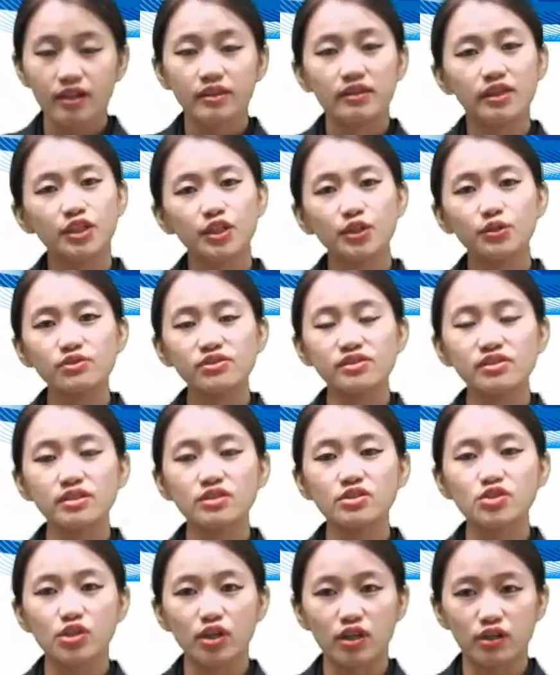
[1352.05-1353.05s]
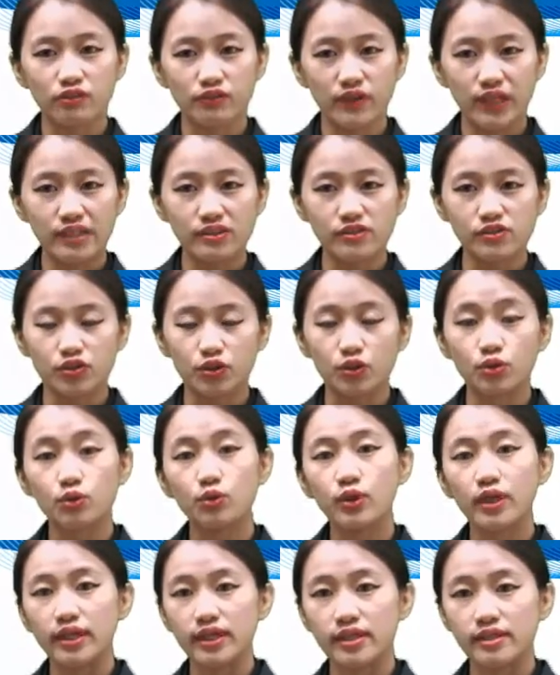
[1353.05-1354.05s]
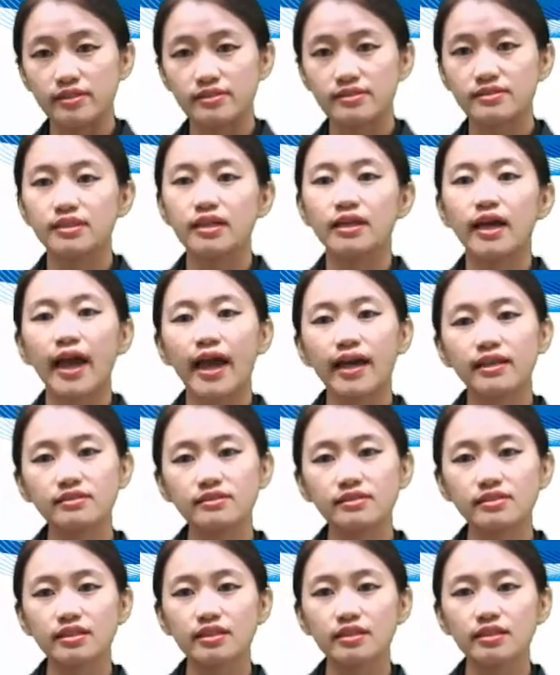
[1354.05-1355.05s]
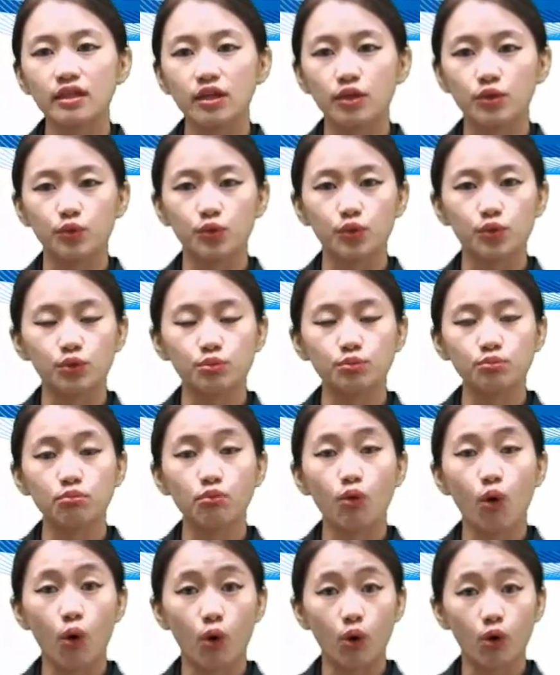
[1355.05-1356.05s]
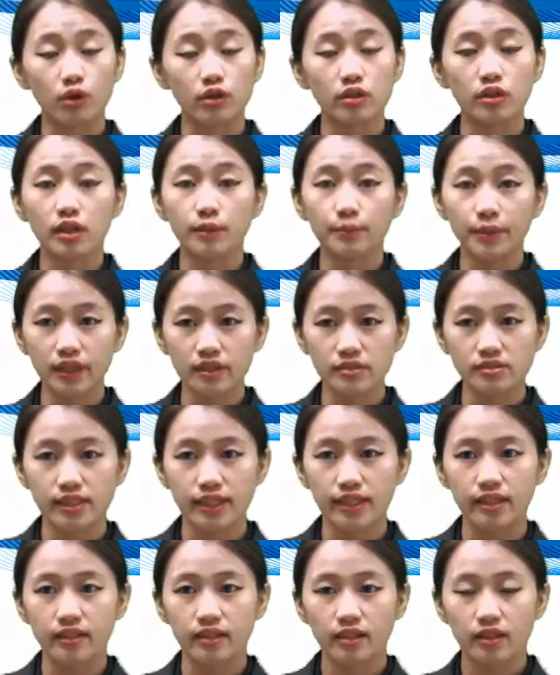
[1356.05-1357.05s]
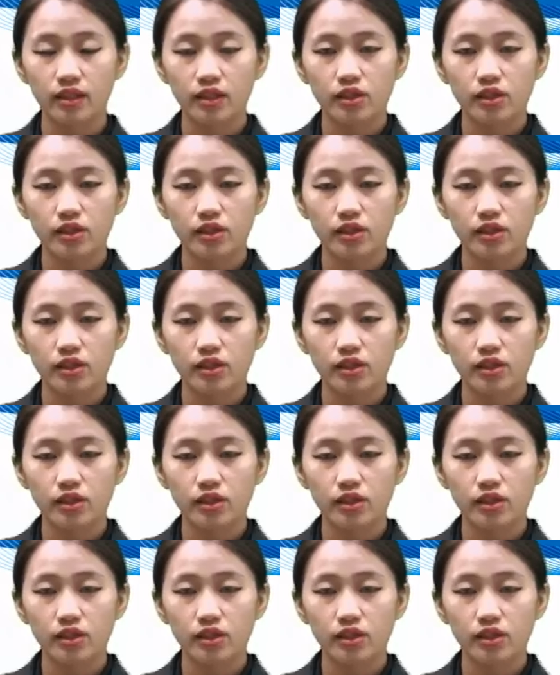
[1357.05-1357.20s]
The usage of into is enter a room or a building.